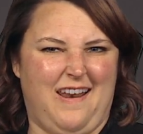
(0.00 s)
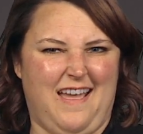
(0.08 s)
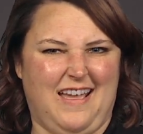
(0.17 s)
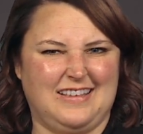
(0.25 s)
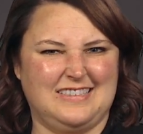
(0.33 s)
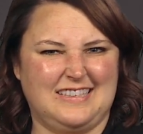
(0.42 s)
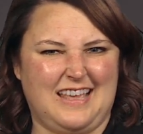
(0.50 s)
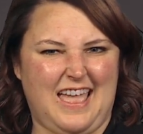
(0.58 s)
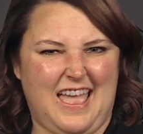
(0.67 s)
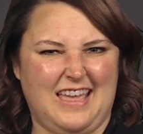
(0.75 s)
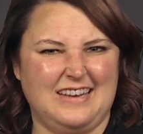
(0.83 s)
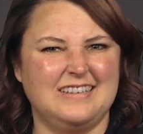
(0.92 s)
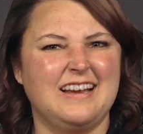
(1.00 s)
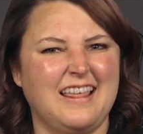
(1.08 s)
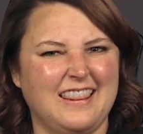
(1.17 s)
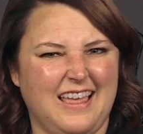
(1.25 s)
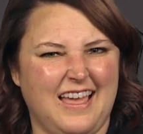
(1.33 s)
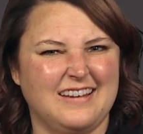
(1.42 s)
I then went in and
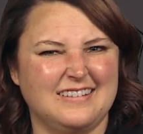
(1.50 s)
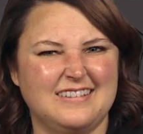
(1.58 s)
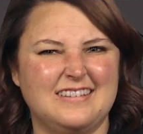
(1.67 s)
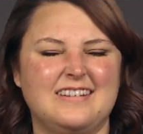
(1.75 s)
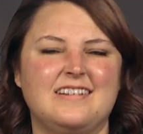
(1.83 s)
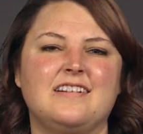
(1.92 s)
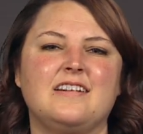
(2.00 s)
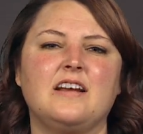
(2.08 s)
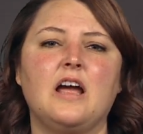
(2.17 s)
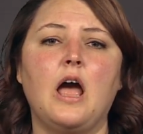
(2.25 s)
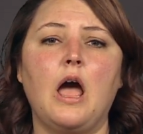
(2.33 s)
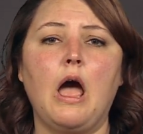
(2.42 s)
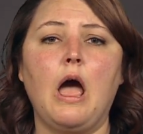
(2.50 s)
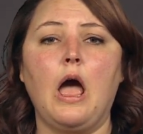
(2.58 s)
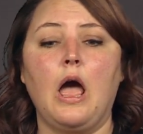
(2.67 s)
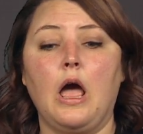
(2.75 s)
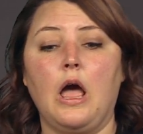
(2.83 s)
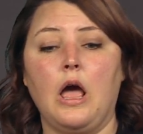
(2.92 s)
changed those fields just in
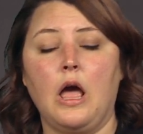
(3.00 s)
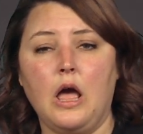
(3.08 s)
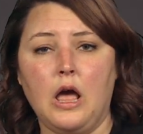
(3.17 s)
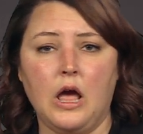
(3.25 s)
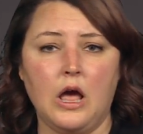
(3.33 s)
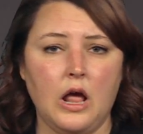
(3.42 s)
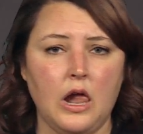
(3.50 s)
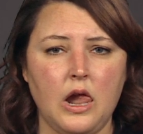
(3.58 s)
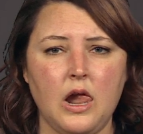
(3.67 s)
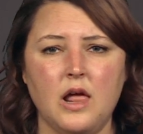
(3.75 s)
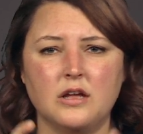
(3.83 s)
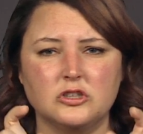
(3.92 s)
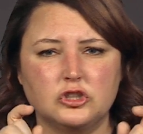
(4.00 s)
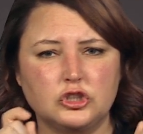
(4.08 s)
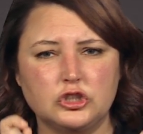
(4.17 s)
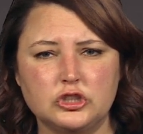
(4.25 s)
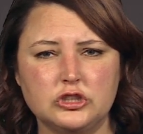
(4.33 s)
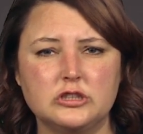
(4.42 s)
there. I click in
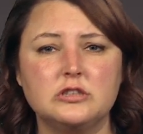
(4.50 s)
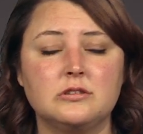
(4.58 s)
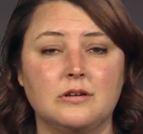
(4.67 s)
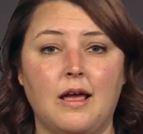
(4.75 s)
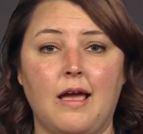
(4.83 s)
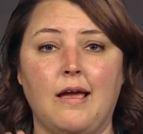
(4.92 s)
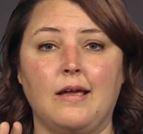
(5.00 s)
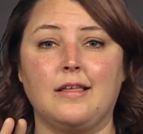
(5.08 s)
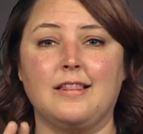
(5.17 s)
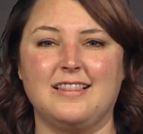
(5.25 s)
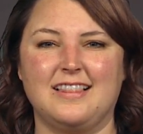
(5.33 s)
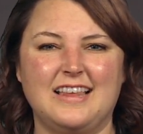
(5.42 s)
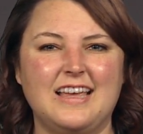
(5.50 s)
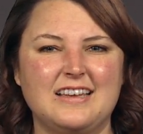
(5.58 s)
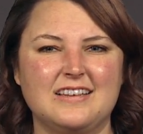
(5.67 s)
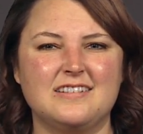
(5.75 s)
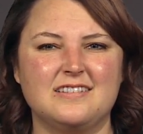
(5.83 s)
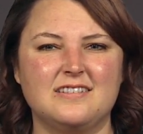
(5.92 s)
that little area next to
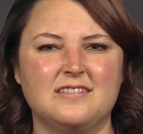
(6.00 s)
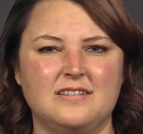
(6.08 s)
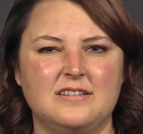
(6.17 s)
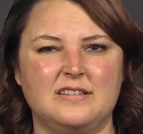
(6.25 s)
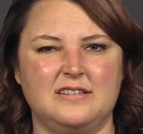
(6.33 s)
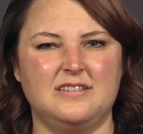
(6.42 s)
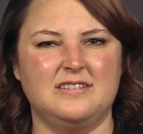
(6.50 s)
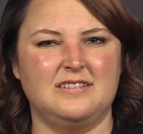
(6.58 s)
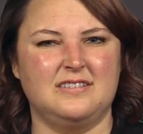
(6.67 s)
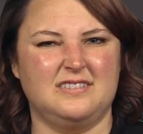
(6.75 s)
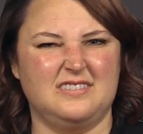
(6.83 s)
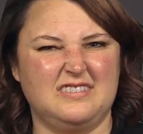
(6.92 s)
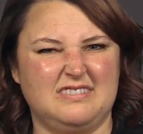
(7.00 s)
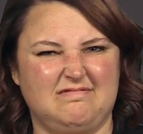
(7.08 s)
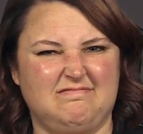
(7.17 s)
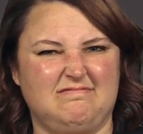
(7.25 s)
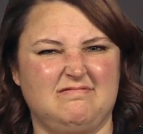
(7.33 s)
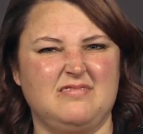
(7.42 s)
title and I can enter in
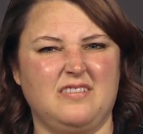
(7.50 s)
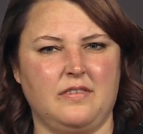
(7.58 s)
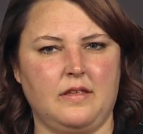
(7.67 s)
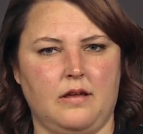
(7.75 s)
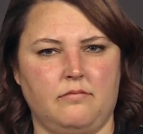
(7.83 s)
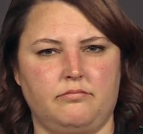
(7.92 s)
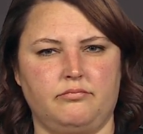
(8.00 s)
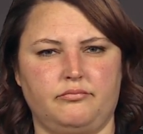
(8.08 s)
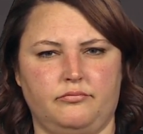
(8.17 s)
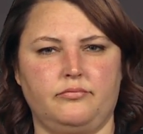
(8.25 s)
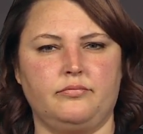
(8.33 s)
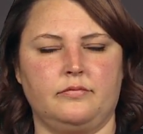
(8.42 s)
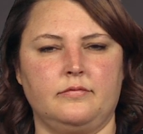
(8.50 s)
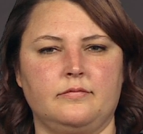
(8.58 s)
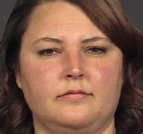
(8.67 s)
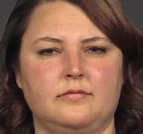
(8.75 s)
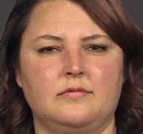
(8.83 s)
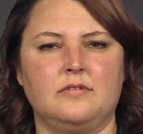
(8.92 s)
Frank Hyatt's return from
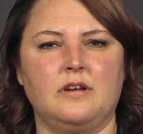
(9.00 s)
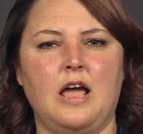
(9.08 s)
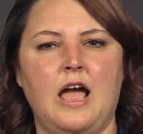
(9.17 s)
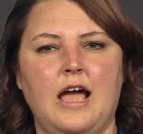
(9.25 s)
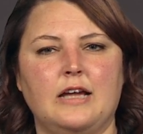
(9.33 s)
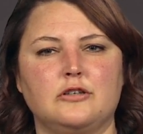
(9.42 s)
World War I.